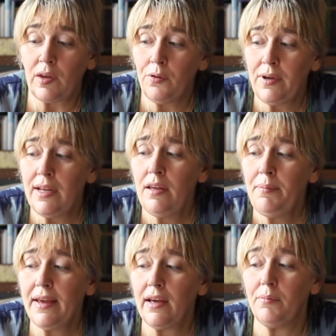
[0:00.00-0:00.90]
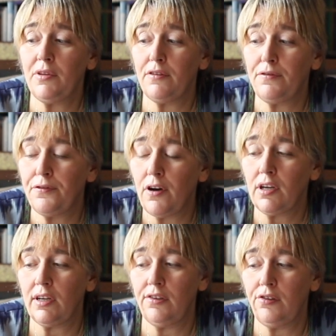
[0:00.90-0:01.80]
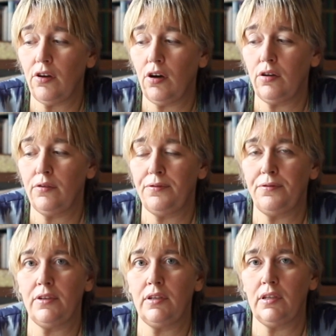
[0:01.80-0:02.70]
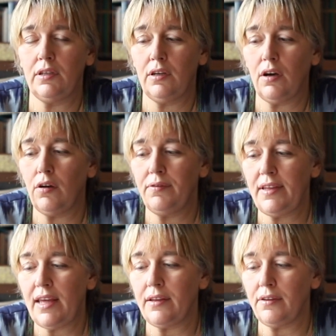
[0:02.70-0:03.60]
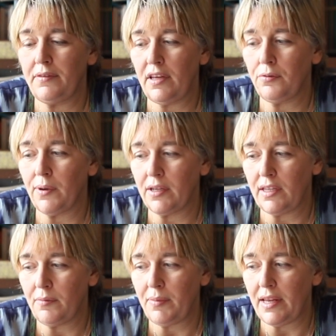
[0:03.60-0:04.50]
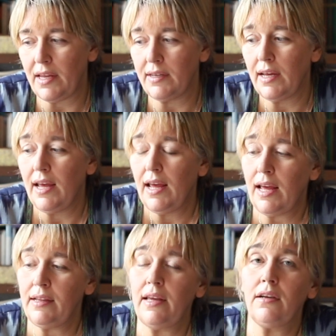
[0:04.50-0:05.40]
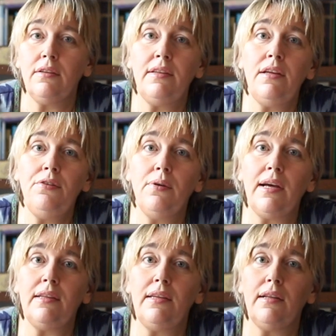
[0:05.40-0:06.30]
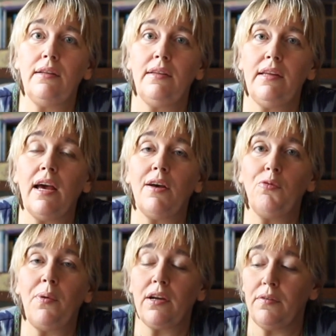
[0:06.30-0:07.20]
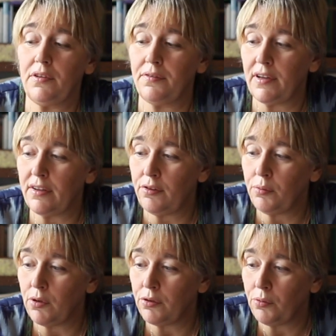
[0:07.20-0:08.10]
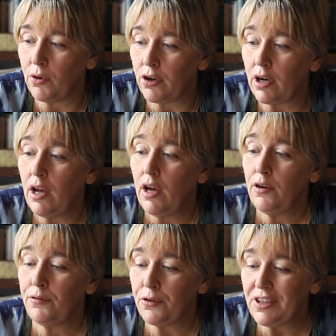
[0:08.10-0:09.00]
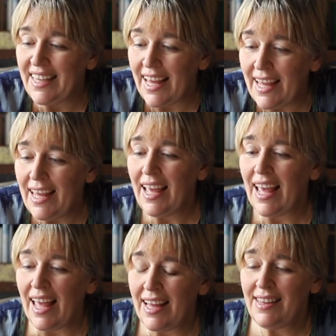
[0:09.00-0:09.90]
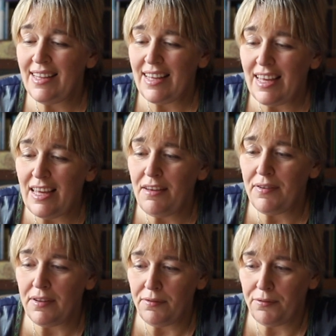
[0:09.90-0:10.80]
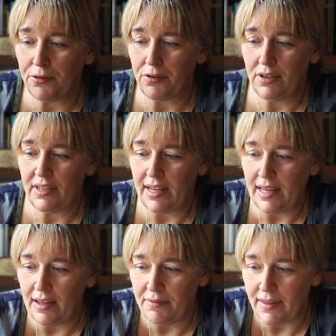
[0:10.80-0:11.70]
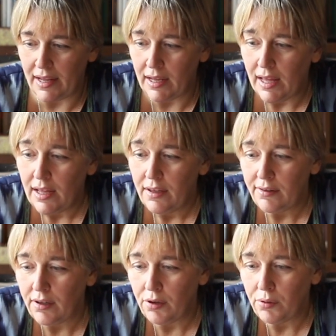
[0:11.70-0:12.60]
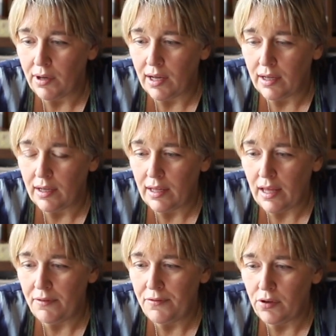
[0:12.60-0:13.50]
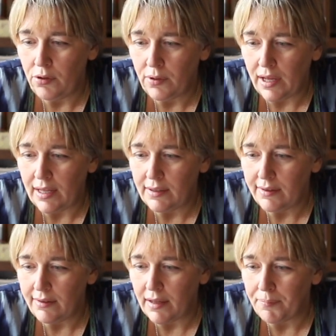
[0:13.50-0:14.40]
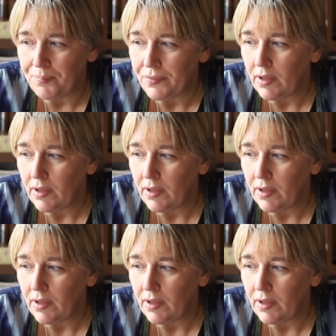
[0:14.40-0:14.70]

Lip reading: really become the focus of the end of the Edwardian period, and they continue until the outbreak of the First World War, for day and even for the evening. So if you look at some